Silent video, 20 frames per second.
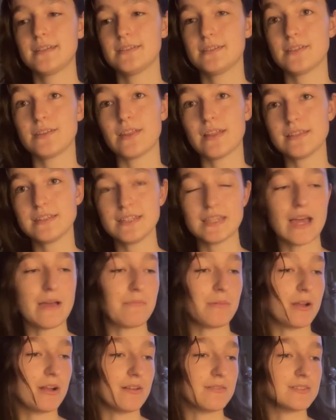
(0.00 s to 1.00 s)
So that's that
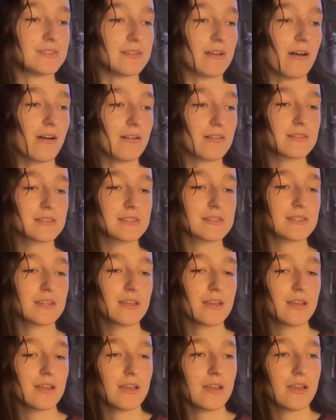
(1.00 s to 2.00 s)
pair of socks.
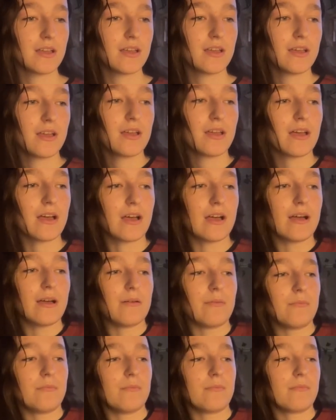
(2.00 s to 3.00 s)

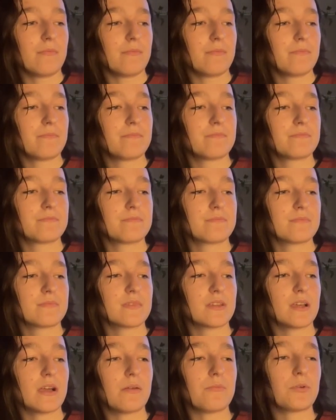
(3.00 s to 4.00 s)
I'm
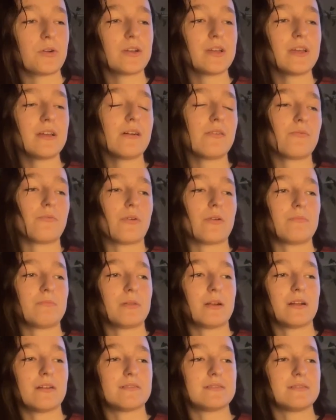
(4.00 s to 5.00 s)
working on one
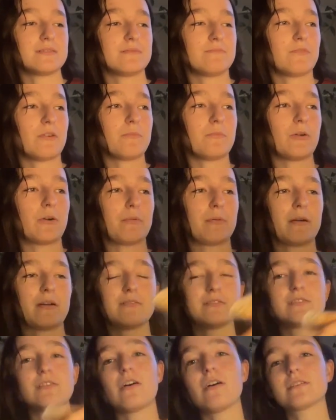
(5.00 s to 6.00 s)
more pair
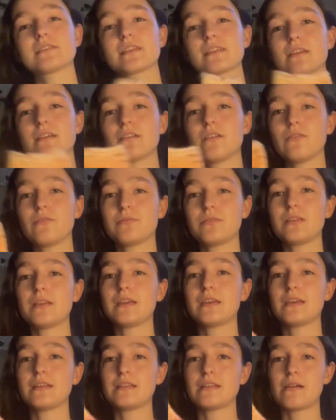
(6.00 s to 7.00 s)
of socks I can hopefully
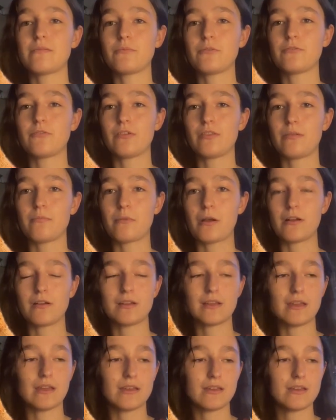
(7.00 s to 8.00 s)
get done before the
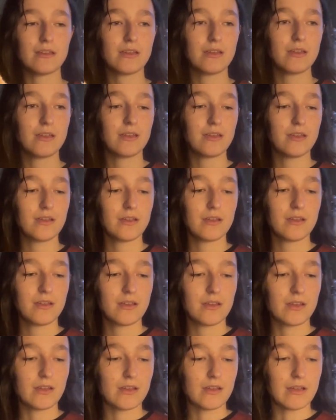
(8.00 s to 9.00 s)
market.
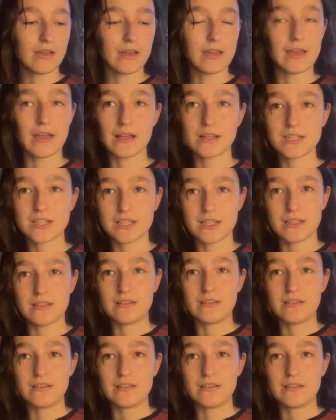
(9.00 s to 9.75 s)
I actually